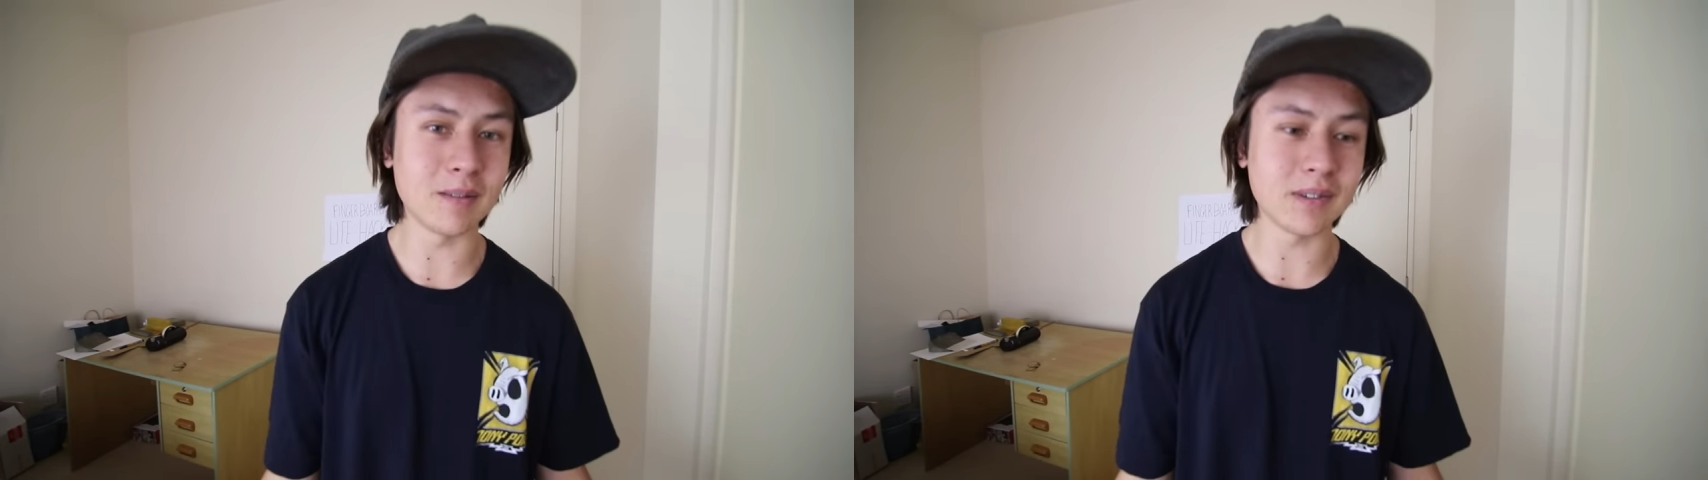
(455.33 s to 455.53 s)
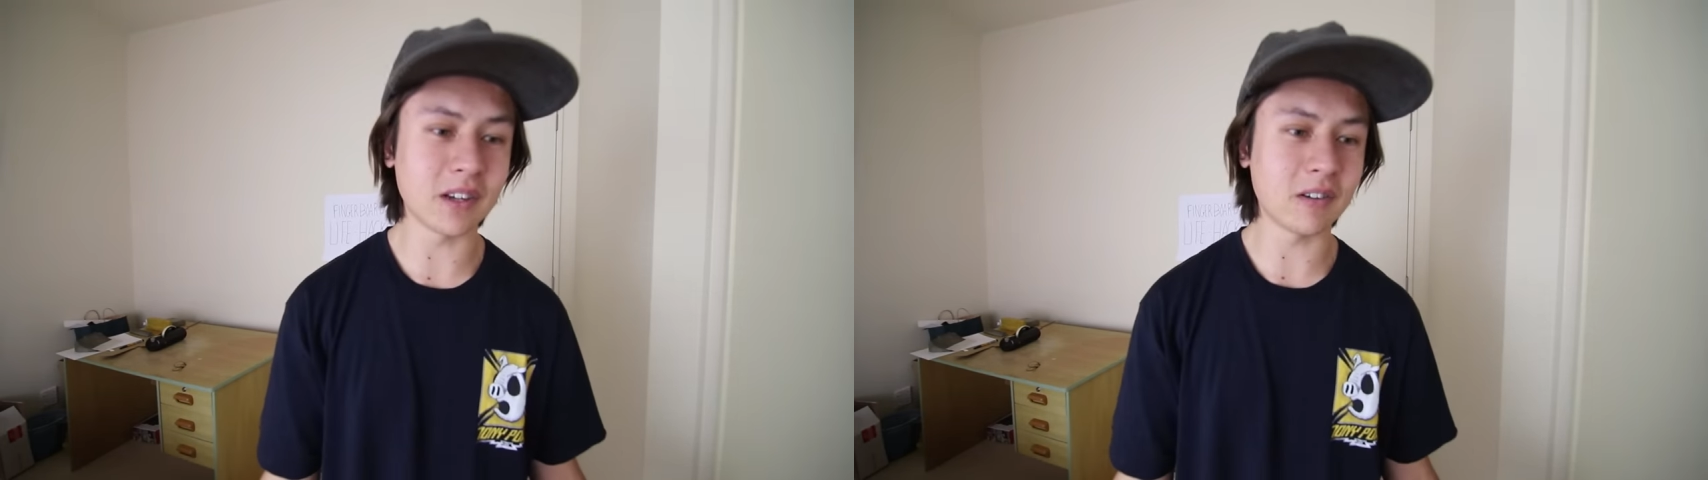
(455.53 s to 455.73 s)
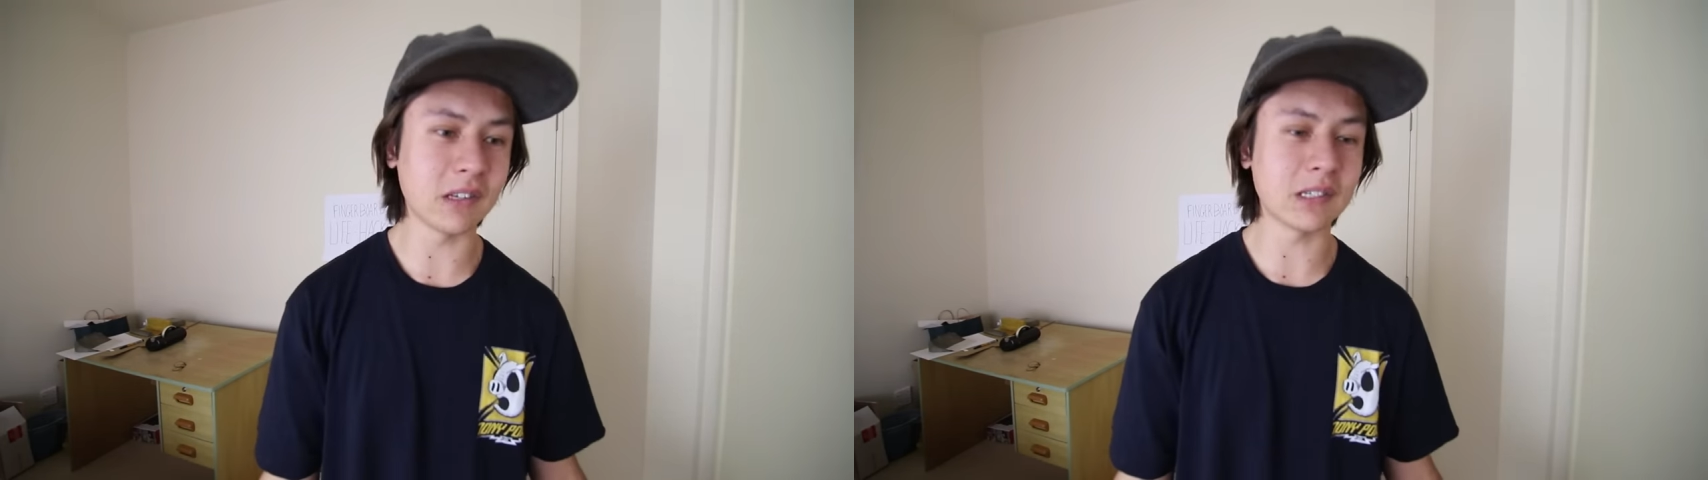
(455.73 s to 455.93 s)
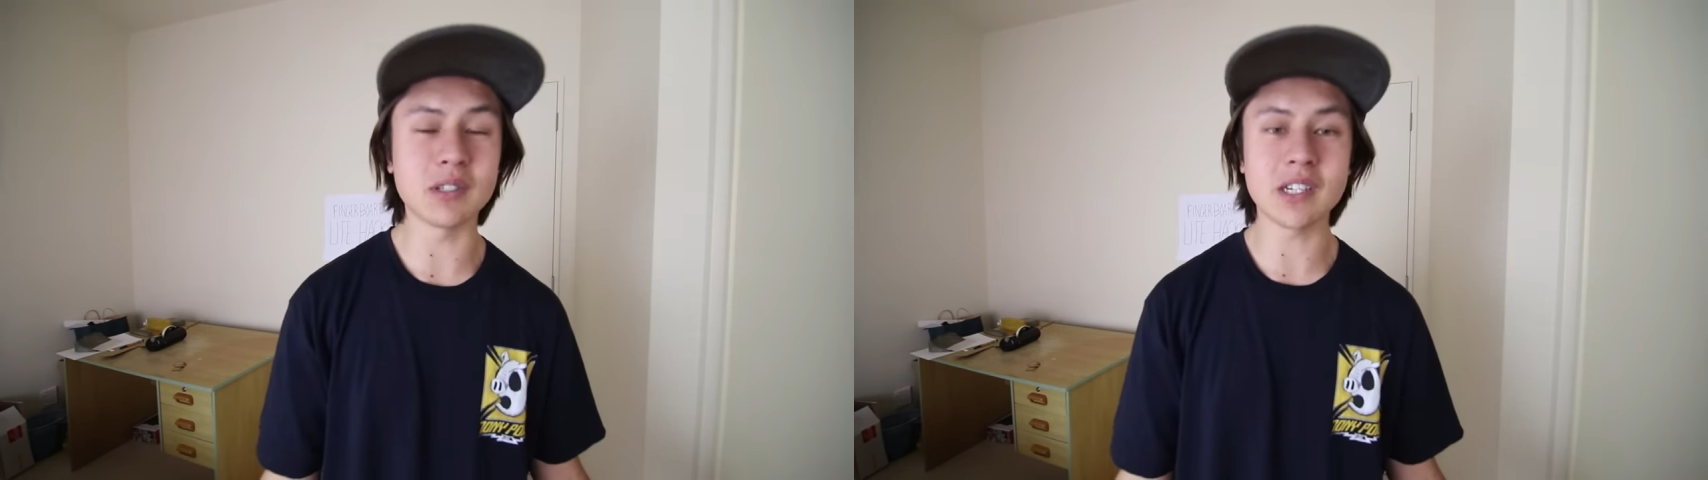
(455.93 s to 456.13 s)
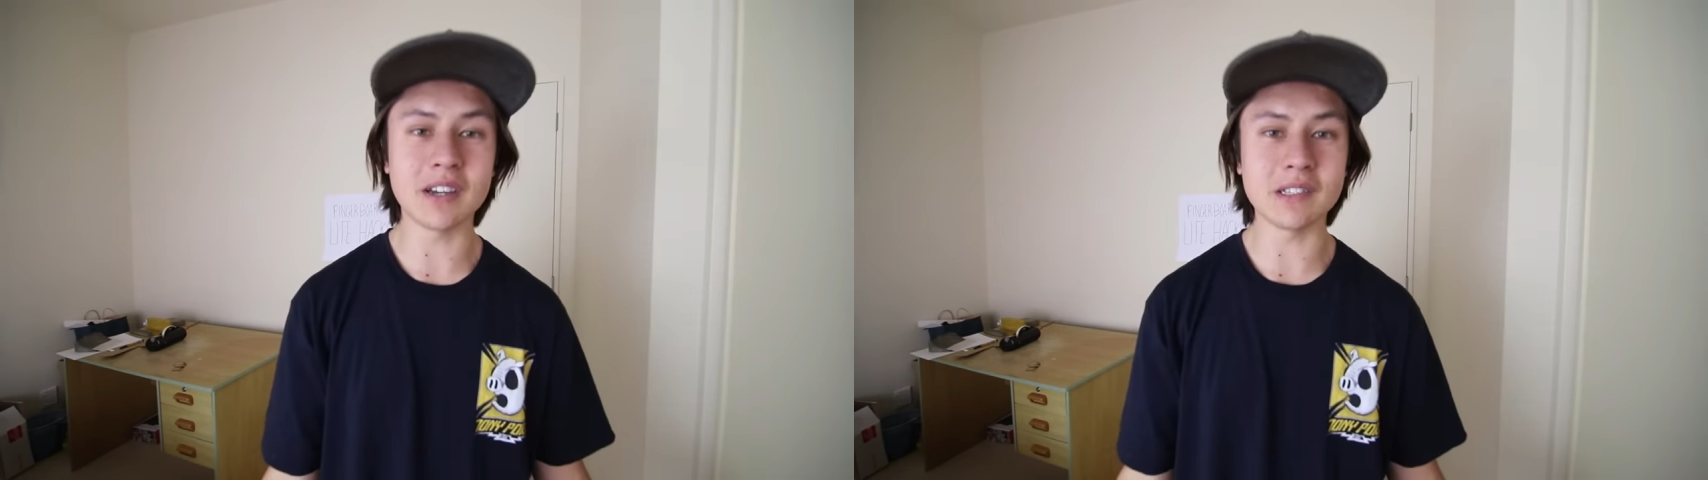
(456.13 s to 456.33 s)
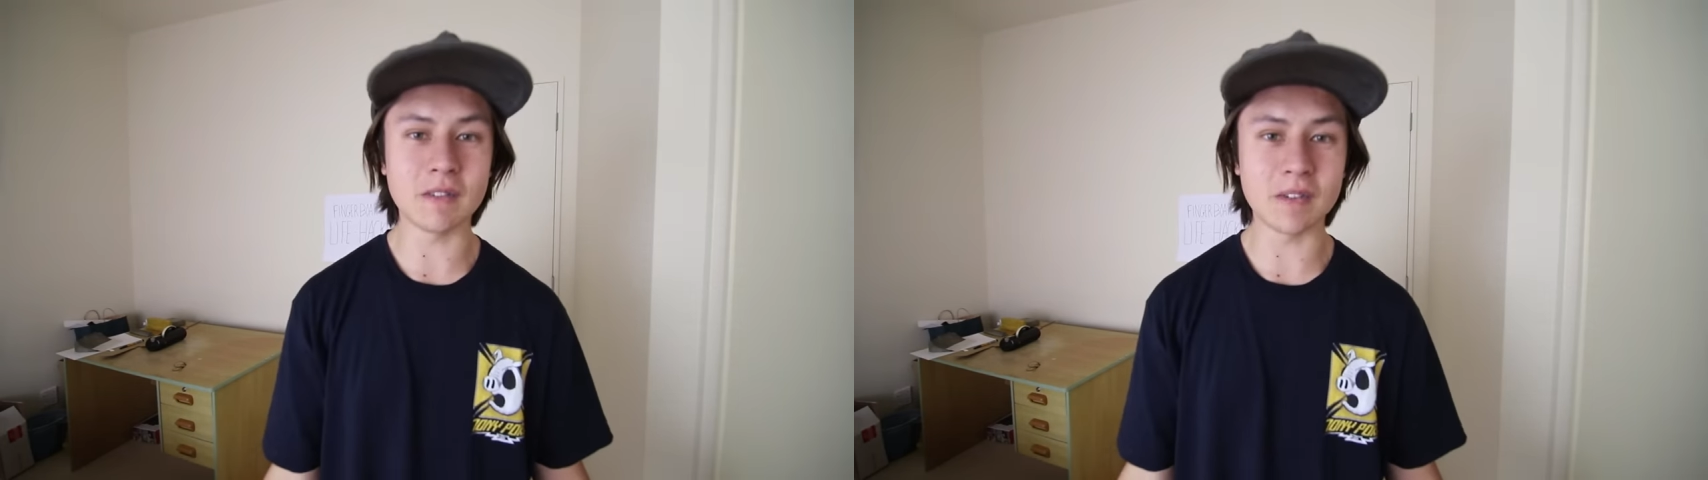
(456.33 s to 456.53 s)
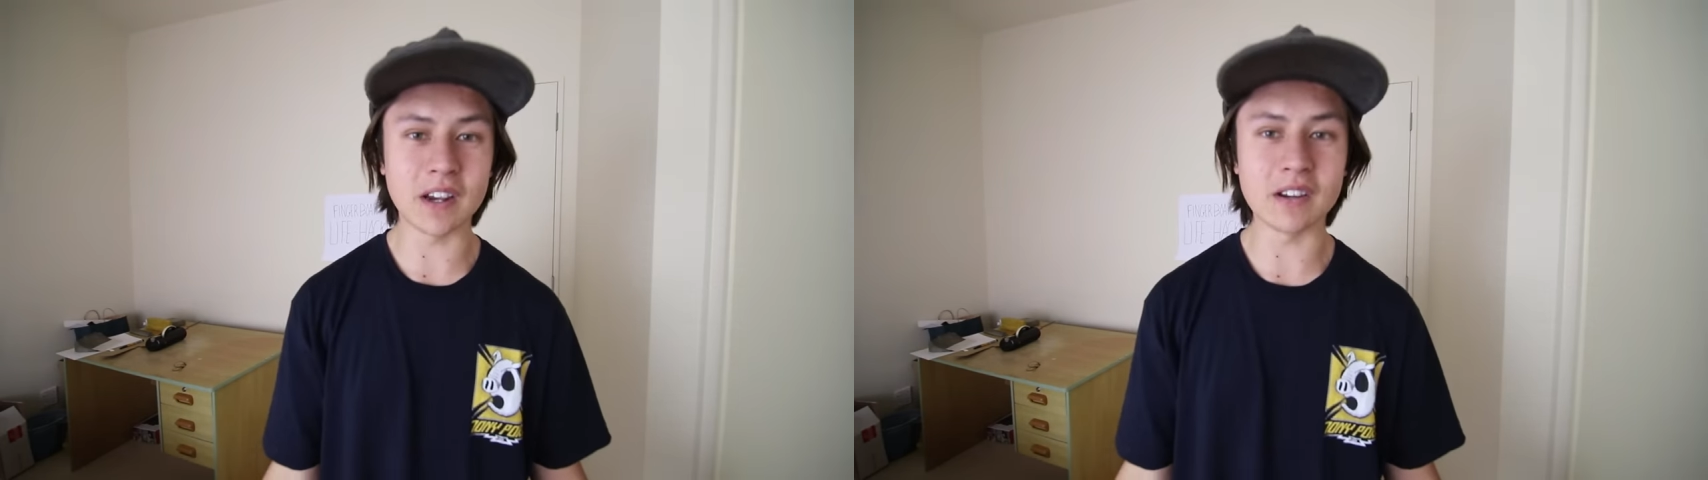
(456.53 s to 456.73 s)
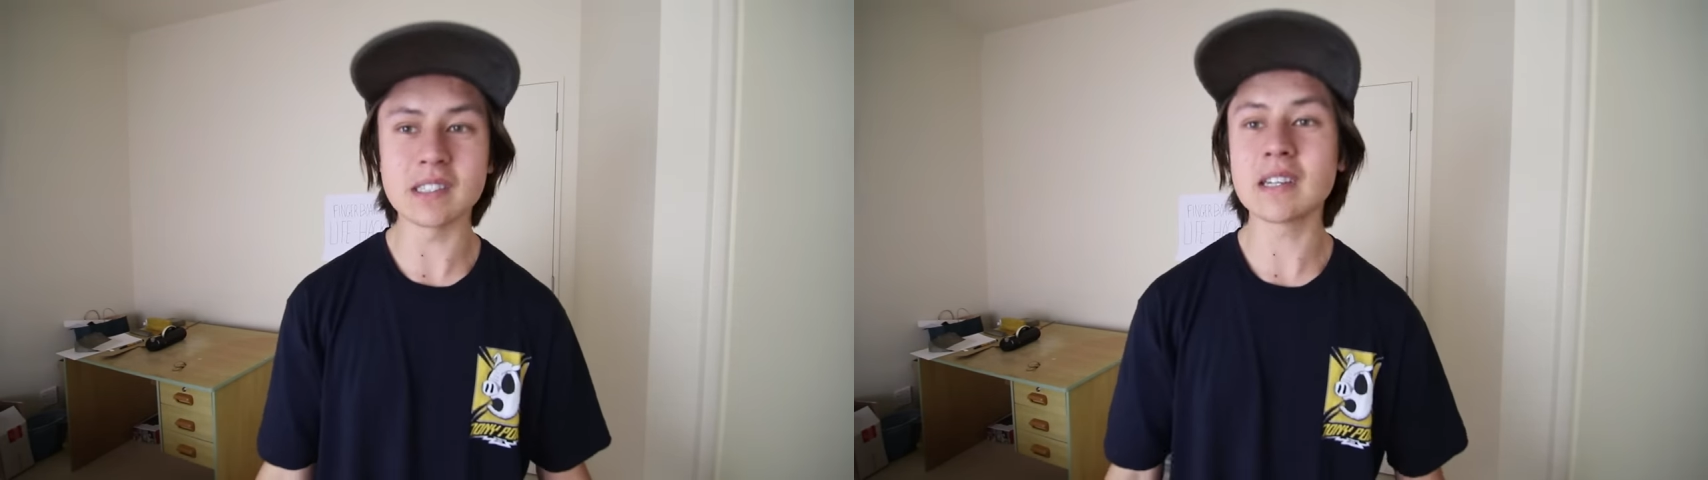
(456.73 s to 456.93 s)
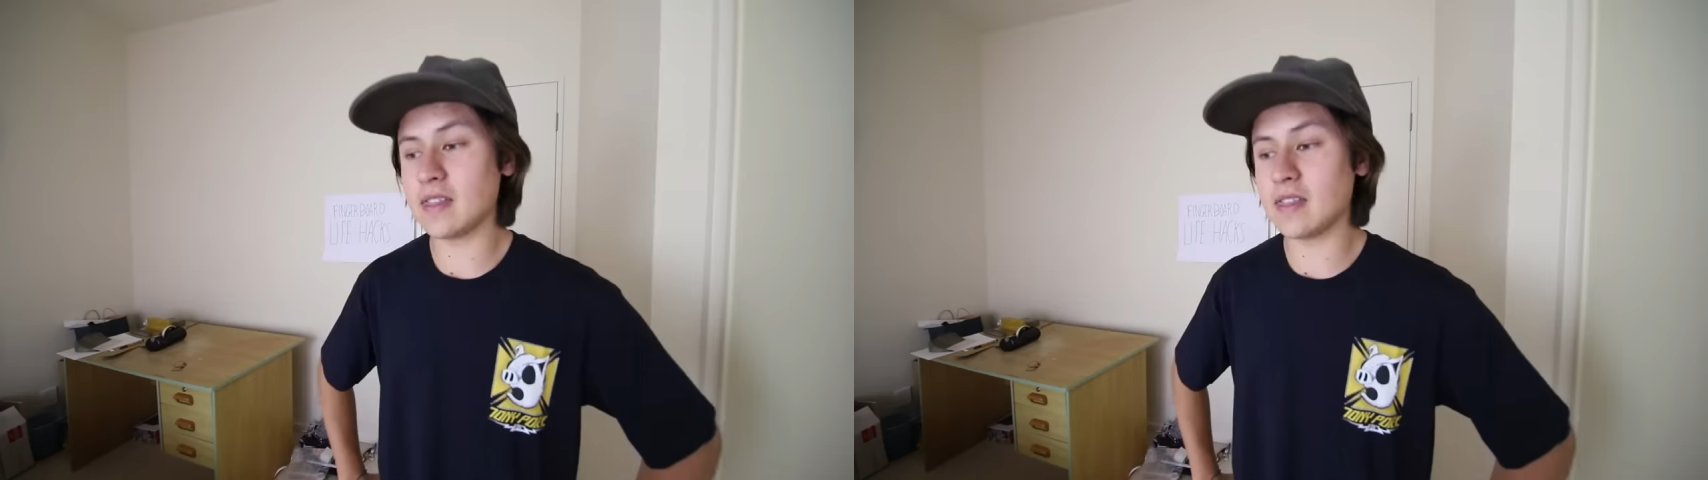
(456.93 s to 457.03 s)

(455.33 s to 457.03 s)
obstacles which I use for videos,